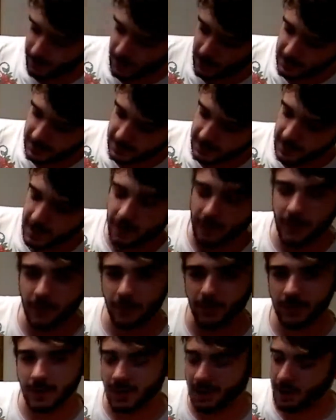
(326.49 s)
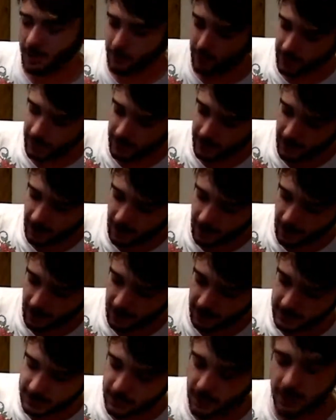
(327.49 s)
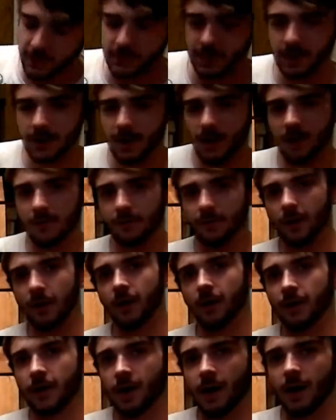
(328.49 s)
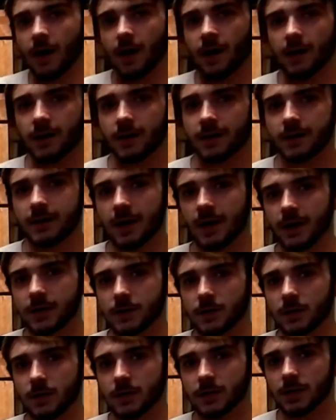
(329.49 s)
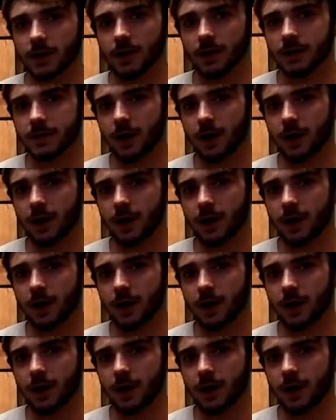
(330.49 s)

Most of the time they will not, but strangely enough, on days when there's like a